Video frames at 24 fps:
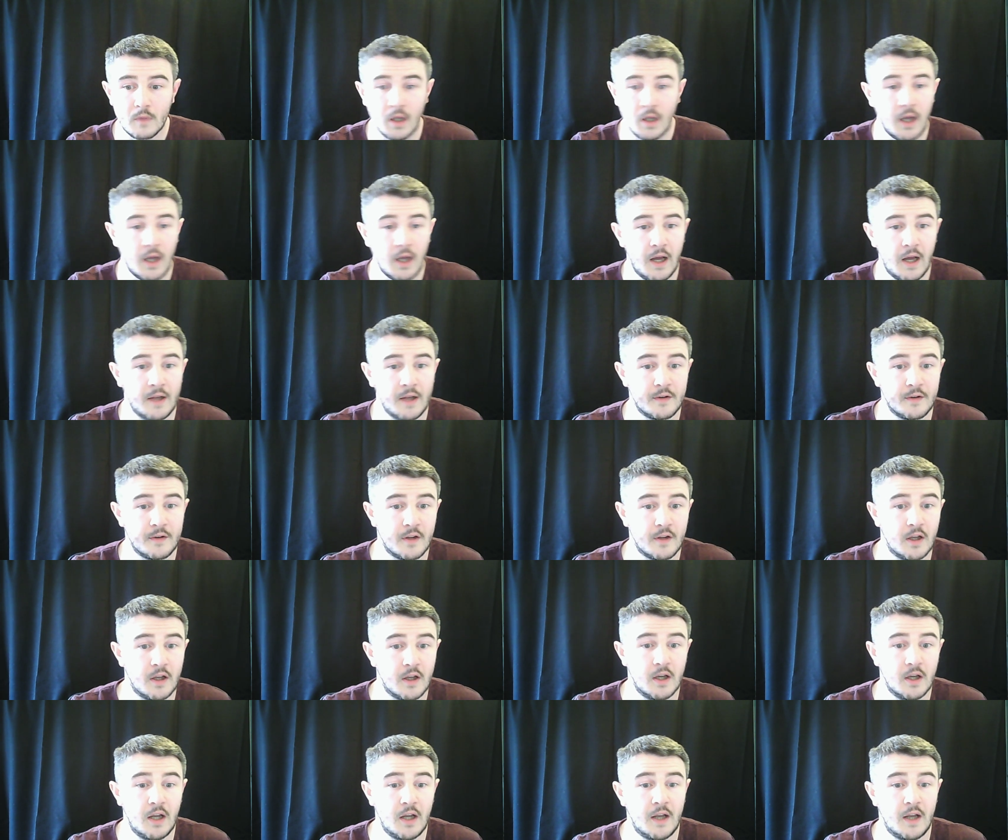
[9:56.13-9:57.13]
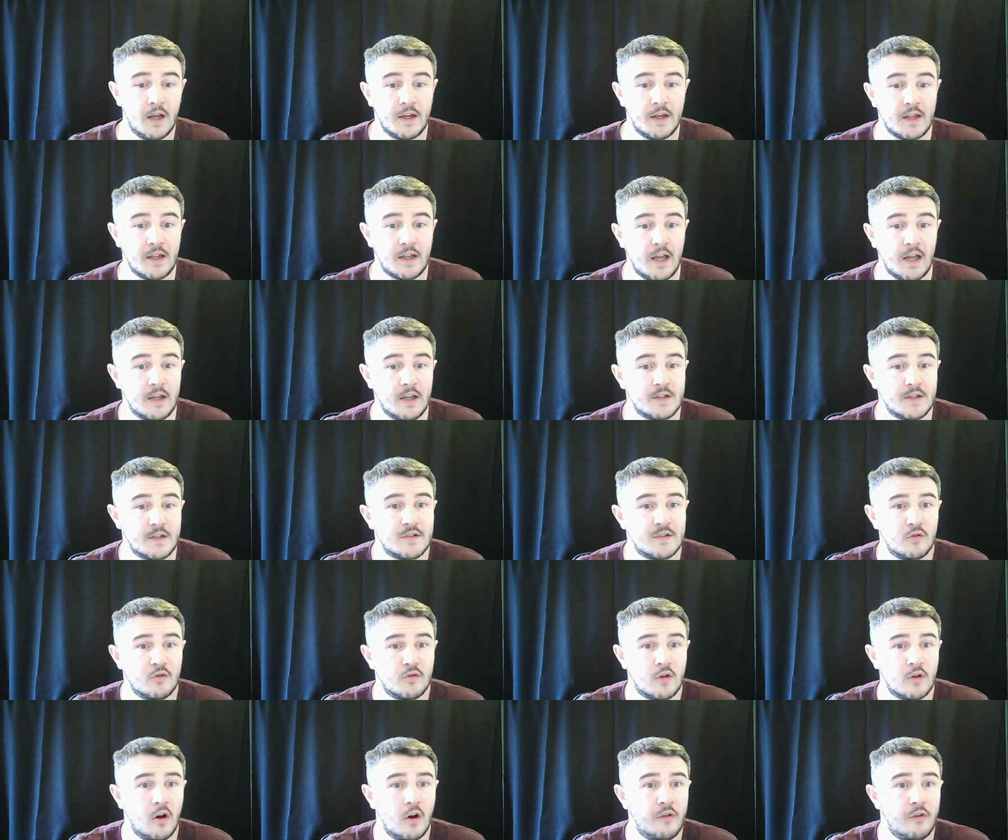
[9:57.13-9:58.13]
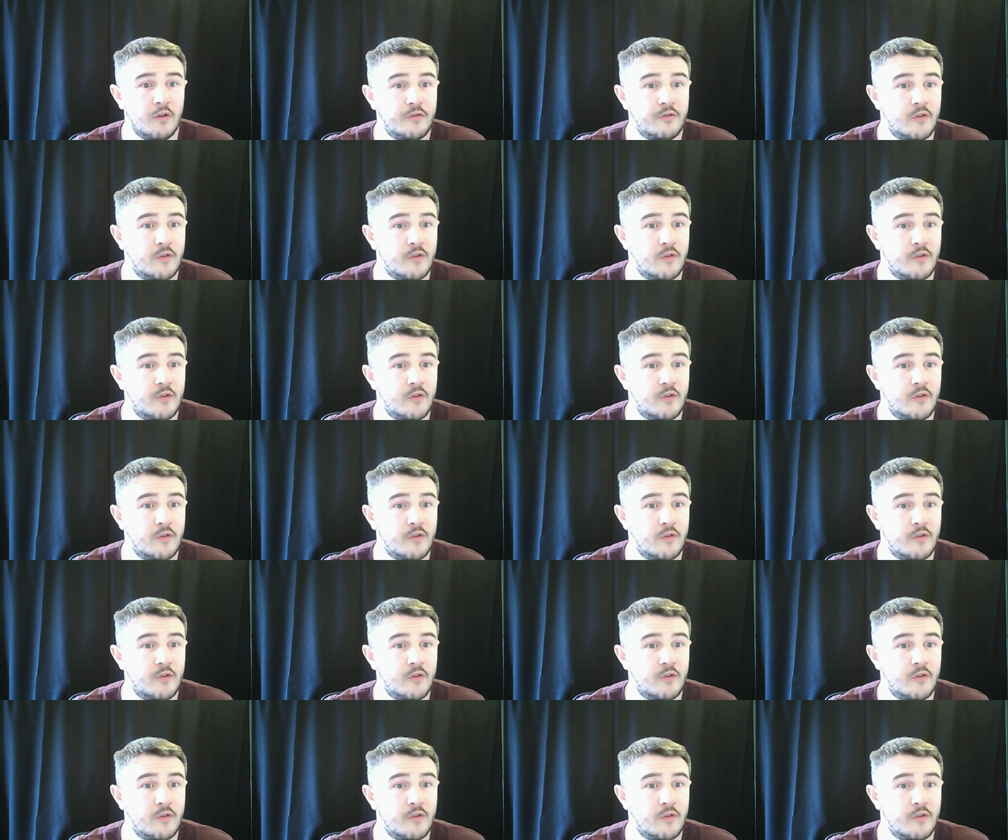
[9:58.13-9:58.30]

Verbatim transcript: and uh, and it kind of took off